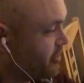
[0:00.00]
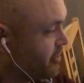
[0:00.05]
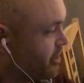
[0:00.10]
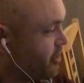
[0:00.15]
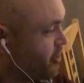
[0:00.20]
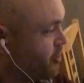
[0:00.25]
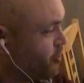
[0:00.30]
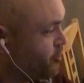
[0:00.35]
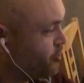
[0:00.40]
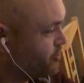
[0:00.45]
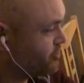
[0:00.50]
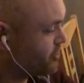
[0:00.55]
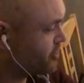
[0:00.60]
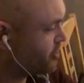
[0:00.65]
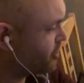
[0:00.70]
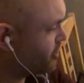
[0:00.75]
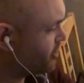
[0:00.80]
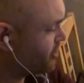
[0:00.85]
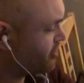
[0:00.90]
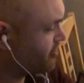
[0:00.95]
And who's going
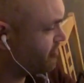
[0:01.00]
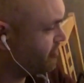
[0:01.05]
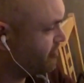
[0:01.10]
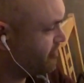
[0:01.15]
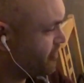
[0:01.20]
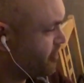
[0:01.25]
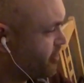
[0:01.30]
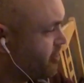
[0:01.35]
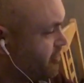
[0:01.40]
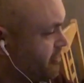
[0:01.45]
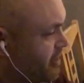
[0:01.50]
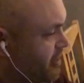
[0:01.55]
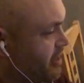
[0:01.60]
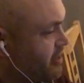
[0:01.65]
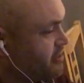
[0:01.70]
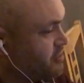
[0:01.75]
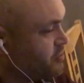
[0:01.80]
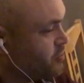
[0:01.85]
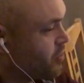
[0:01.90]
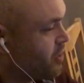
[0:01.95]
to convert that
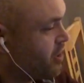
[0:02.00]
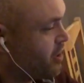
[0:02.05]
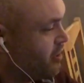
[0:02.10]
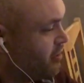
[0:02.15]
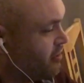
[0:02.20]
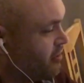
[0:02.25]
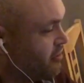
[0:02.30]
as well?